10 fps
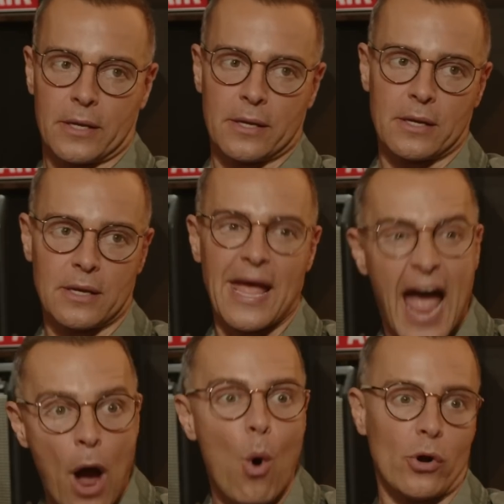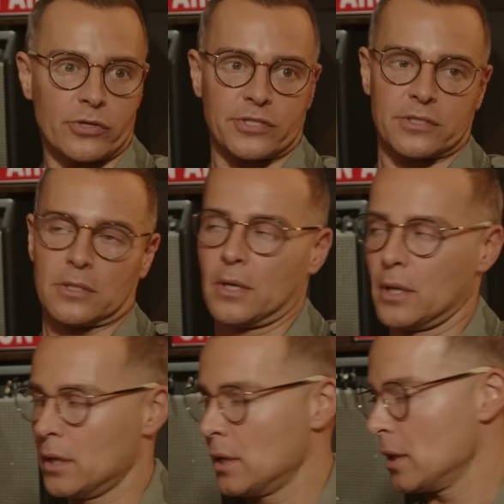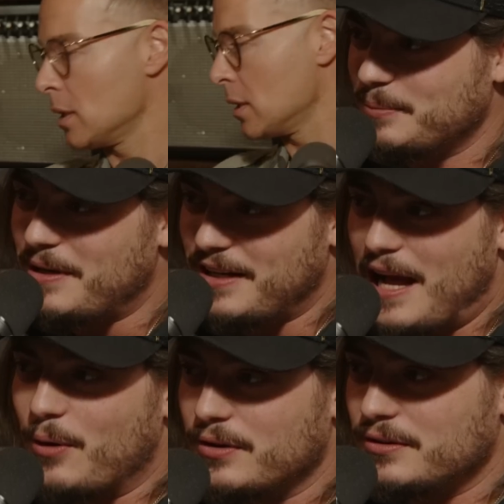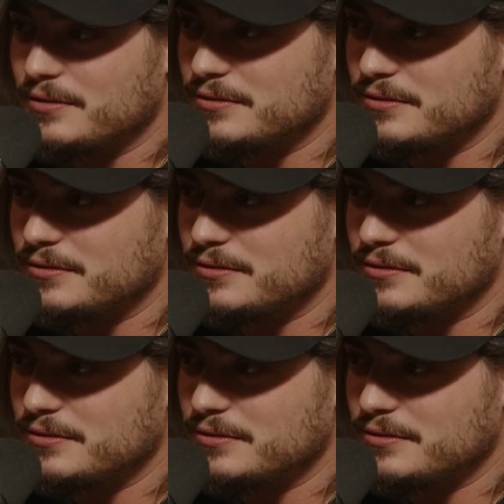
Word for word: They were. Hours. Yeah. For about an hour